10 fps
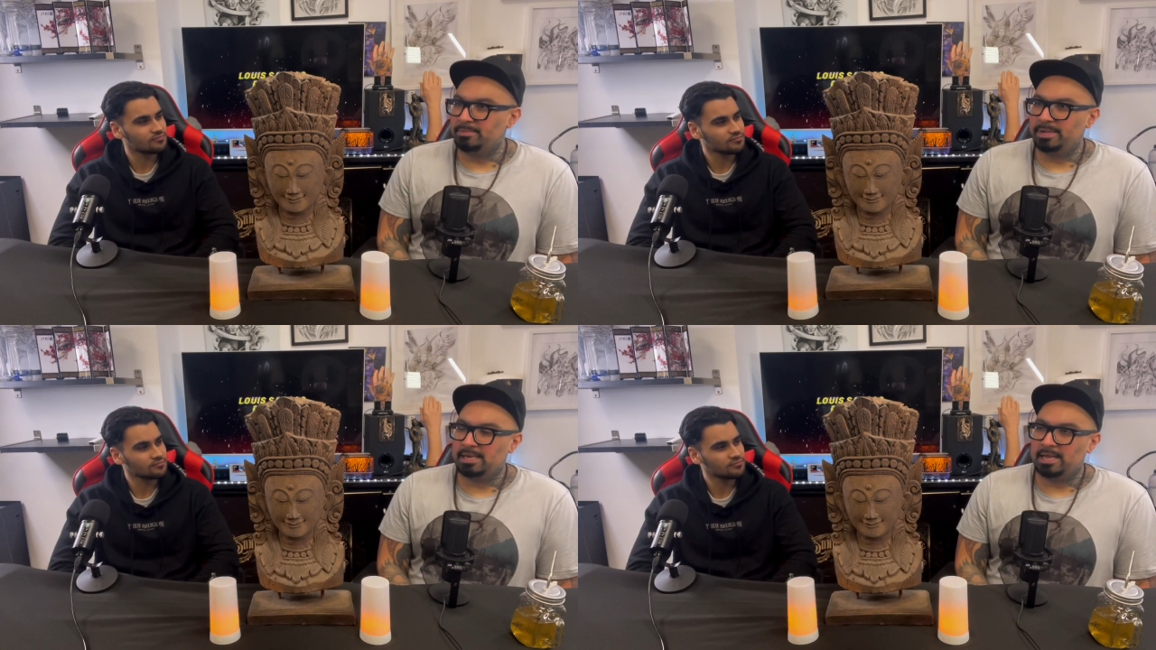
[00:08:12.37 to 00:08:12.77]

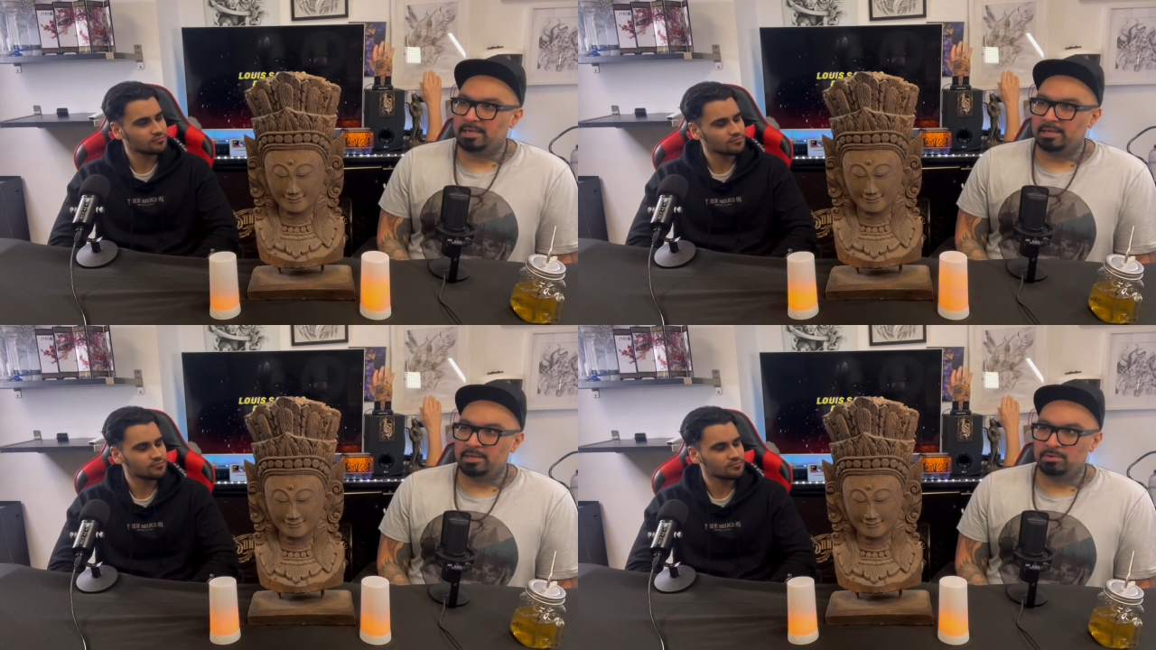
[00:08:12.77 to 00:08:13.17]
Speaker 1: I mean,
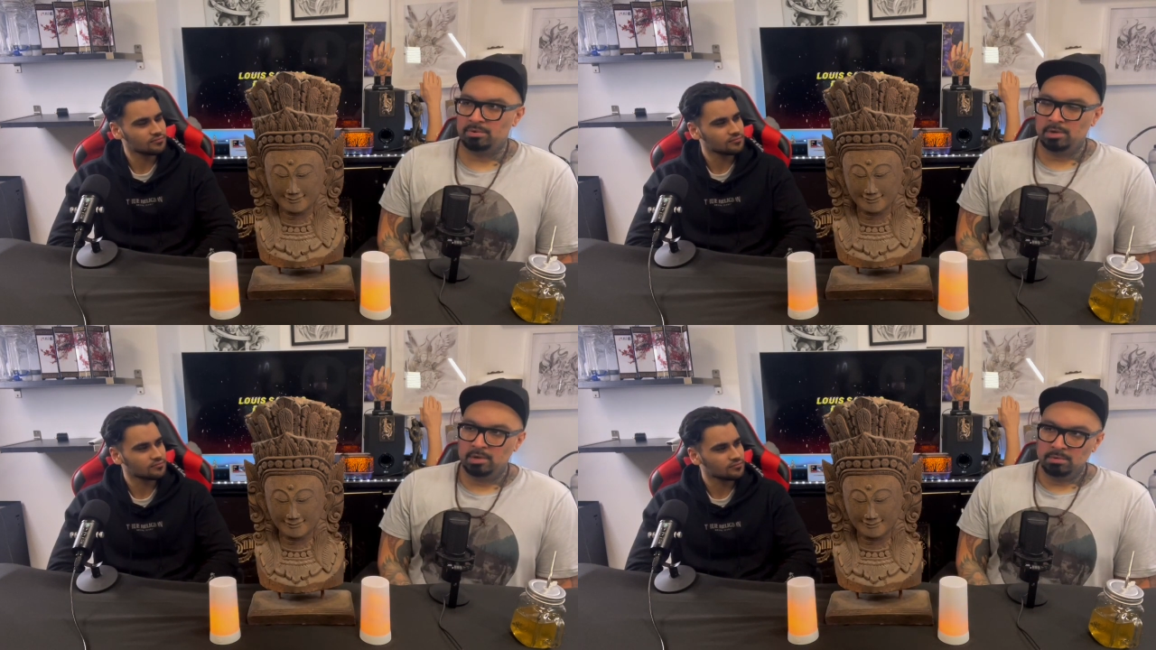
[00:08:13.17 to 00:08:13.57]
like
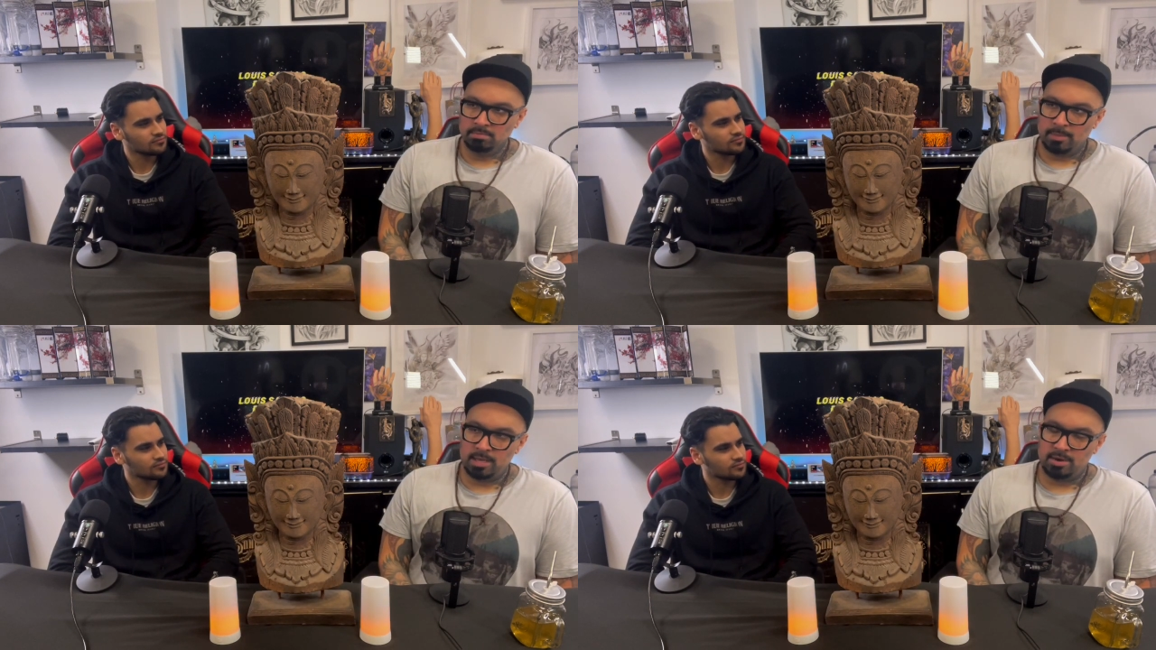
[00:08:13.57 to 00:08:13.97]
you,
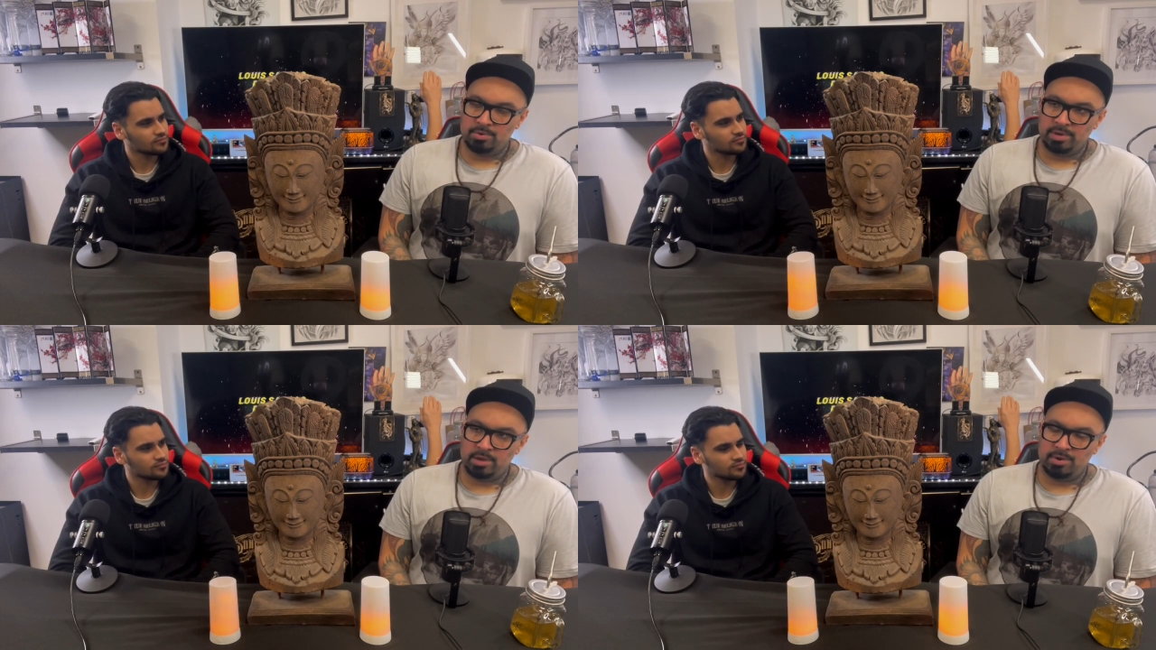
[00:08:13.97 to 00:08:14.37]

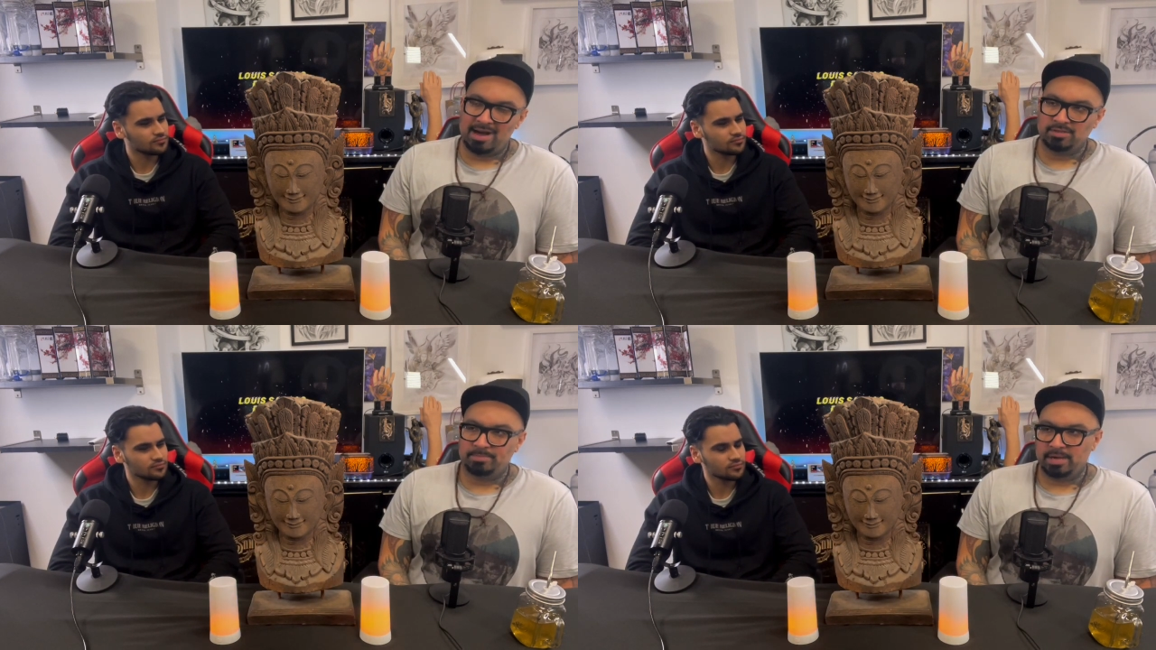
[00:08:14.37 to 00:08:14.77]
you, you
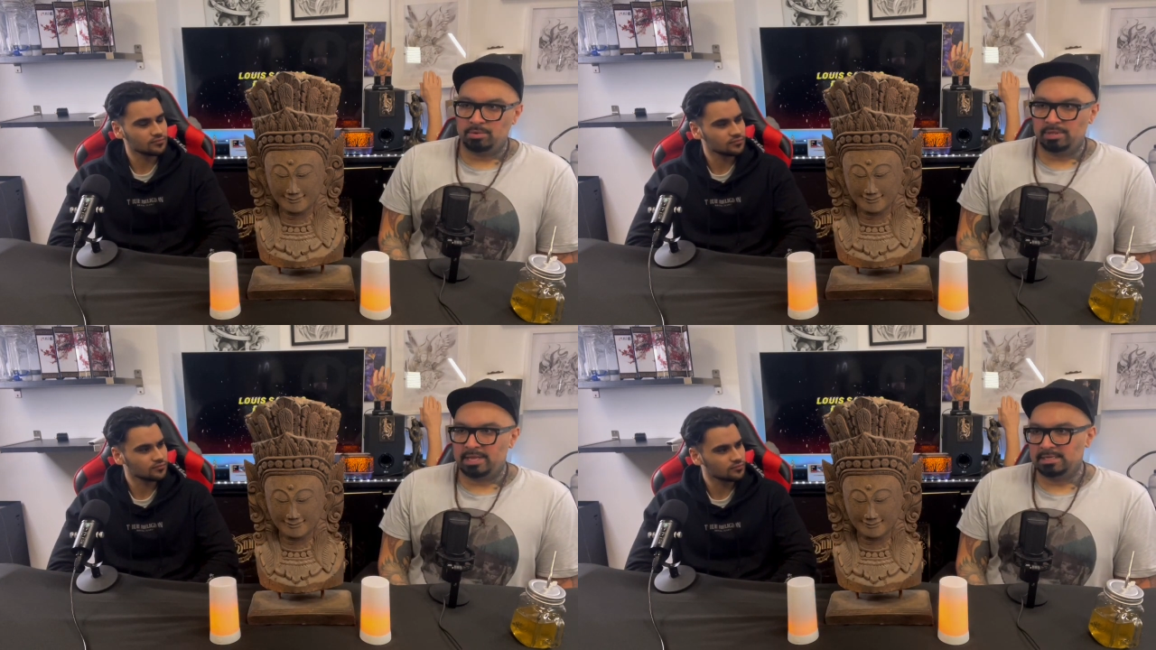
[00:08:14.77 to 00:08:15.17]
have to be a
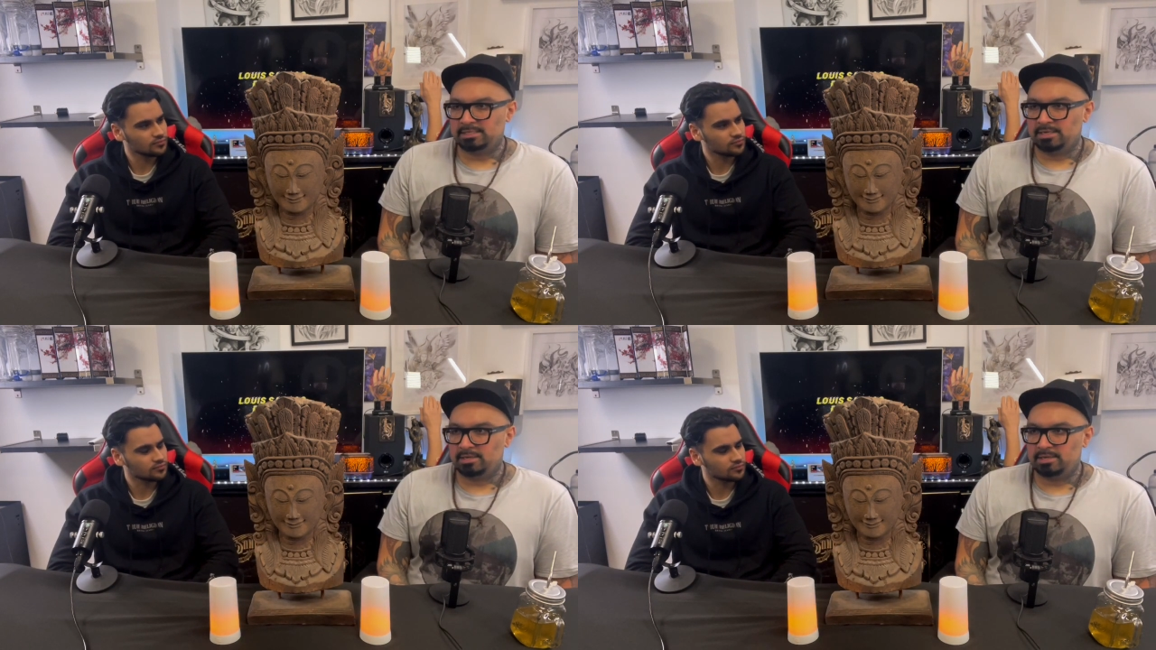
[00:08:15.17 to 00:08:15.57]
good
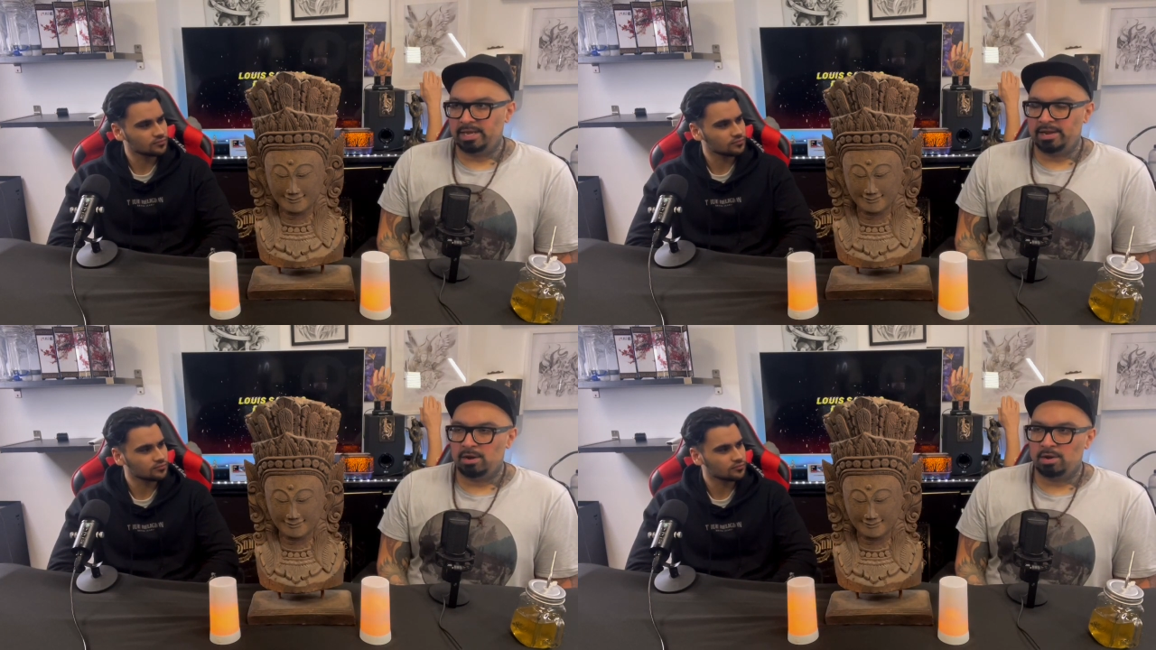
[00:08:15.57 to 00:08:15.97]
dancer
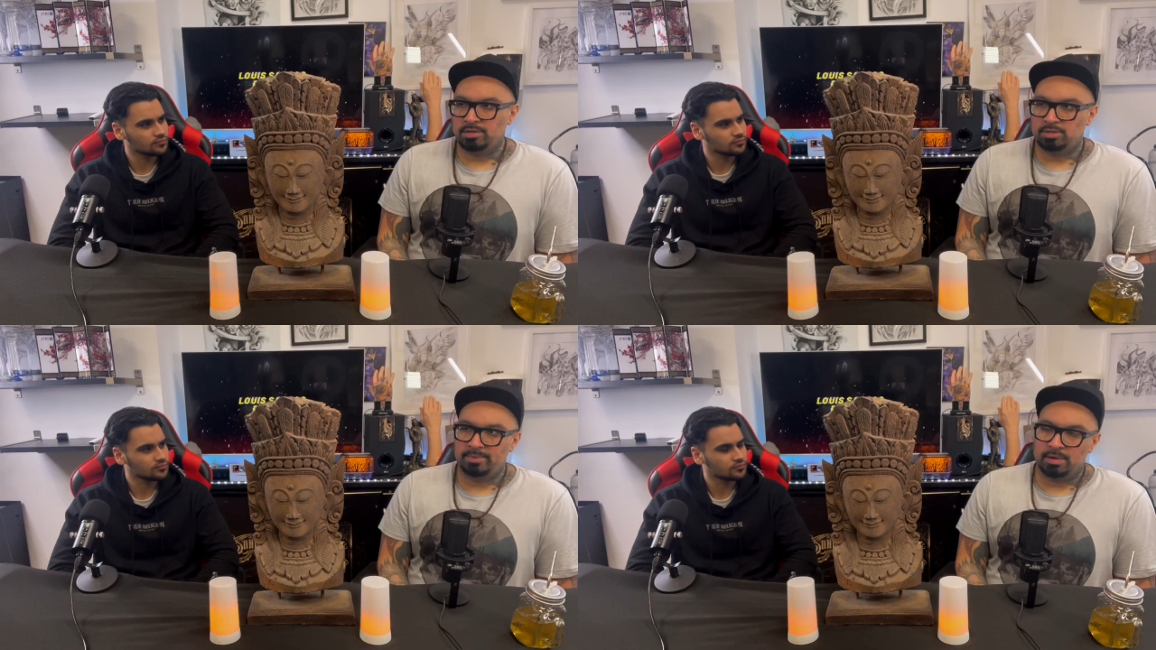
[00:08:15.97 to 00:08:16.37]
in
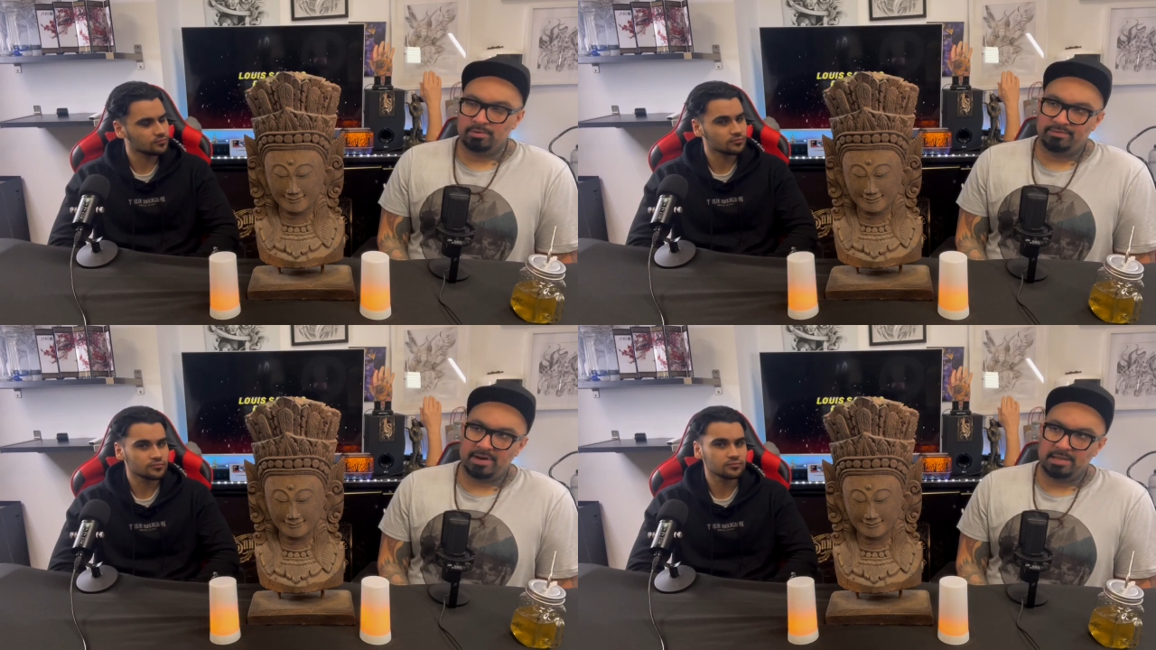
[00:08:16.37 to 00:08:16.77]
order to be a
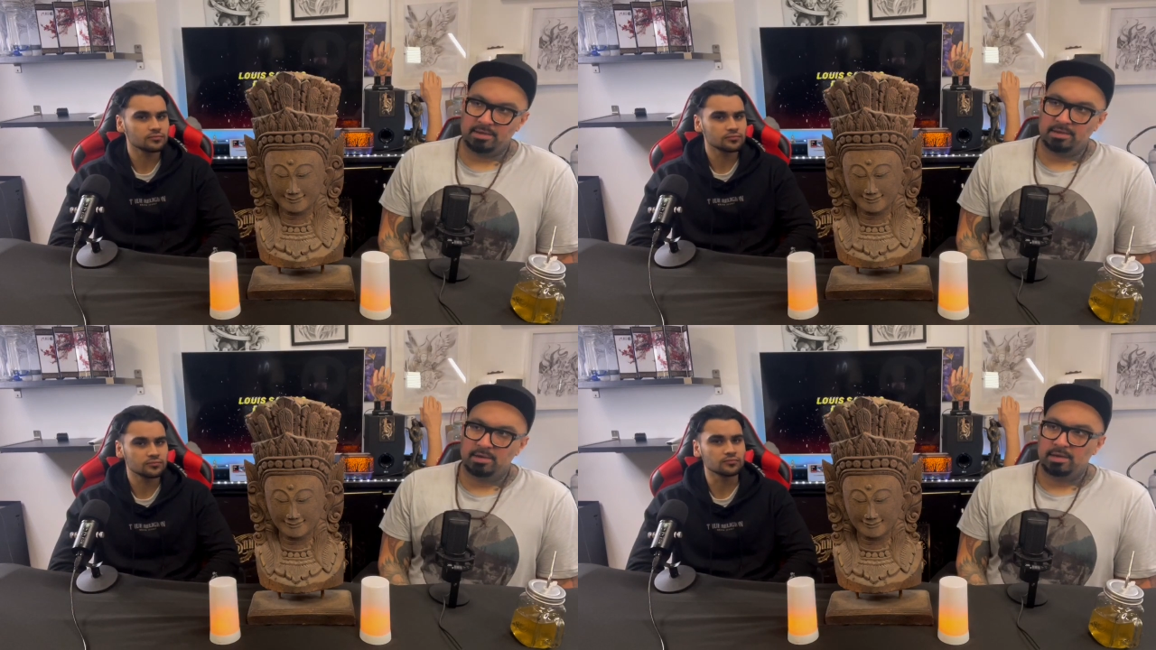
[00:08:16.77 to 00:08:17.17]
good
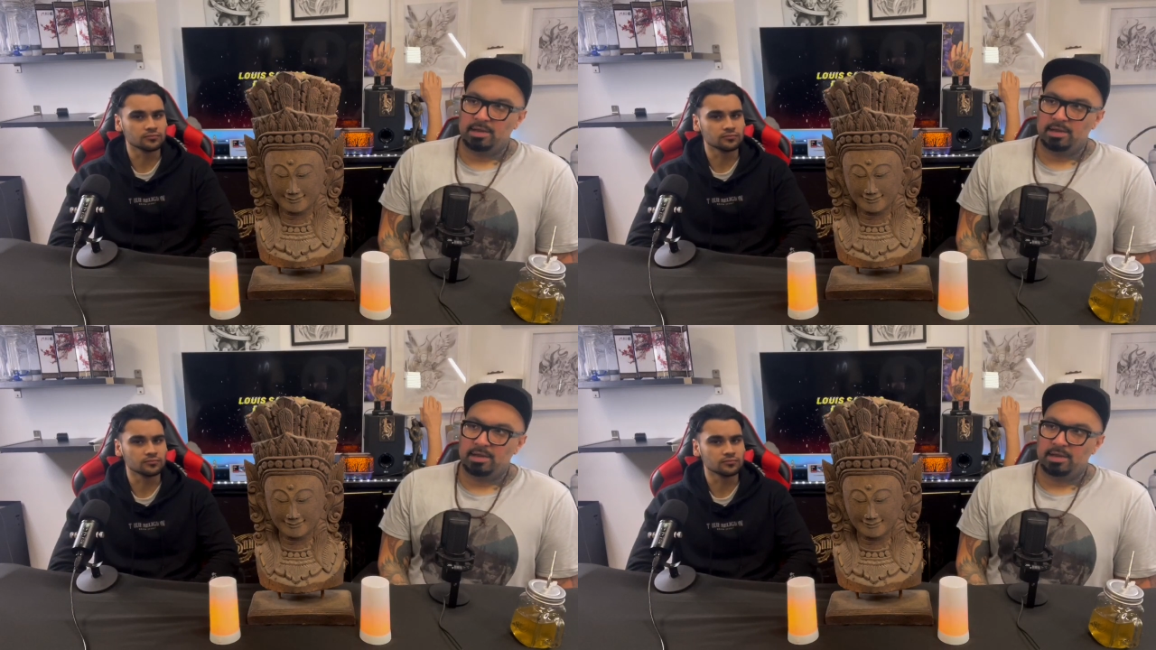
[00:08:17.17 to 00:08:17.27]
fighter.